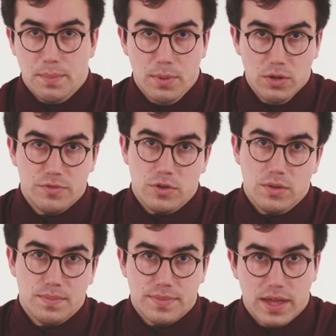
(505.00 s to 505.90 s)
a bowl
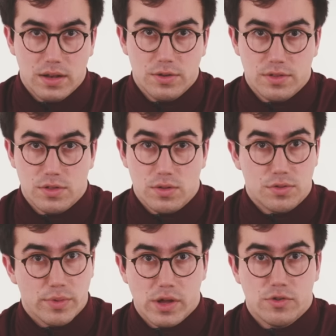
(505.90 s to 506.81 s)
form, that loses you
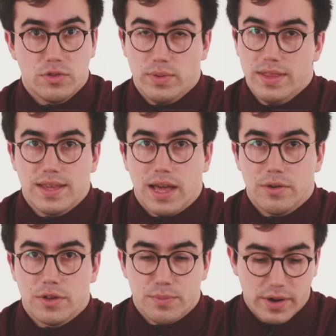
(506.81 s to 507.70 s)
320
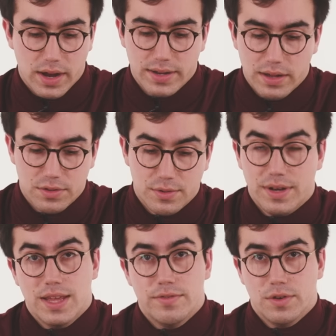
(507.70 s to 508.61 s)
calories, bringing it down to an
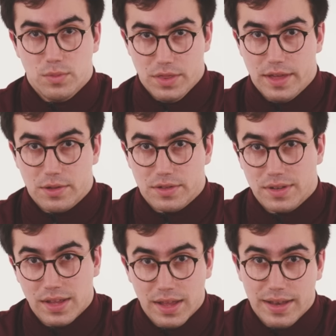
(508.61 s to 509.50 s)
even 1,000.
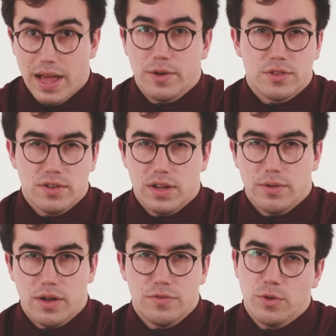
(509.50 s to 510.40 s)
Now it's only
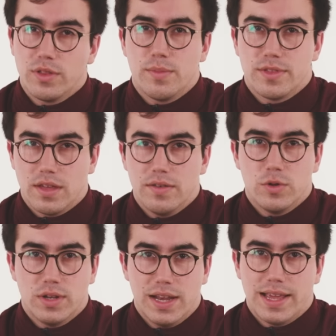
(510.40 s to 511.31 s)
around 40% of
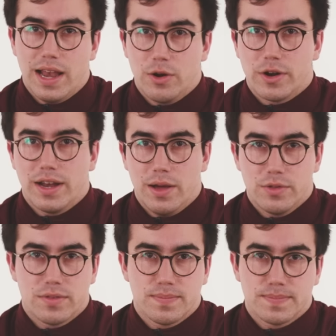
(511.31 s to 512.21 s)
your daily caloric
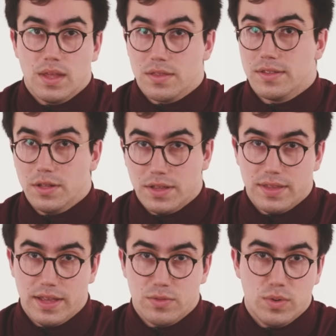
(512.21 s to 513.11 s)
allowance. It still
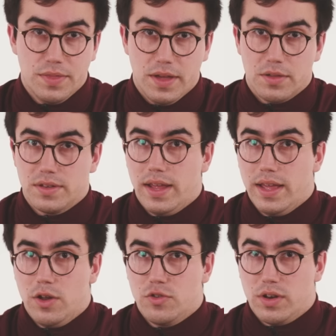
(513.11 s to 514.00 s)
contains
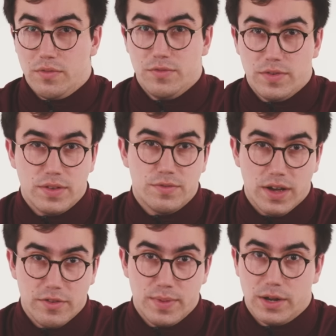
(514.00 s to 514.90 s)

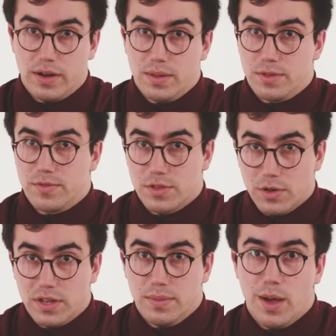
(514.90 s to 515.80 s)
1,855 milligrams of
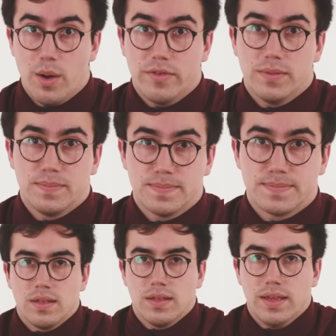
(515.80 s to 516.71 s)
sodium, however.
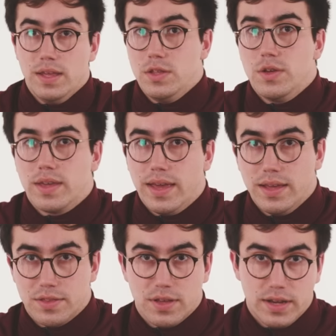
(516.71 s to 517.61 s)
In the
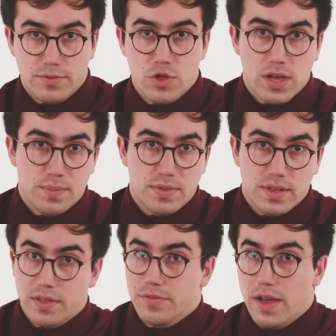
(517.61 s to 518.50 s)
UK, a side of chips
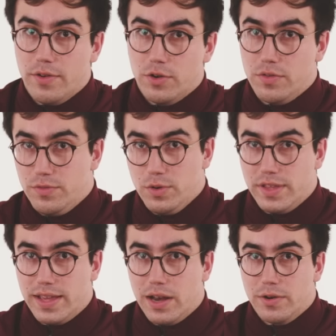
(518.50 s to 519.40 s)
is
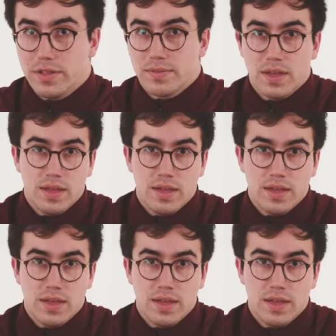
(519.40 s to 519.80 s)
540 calories.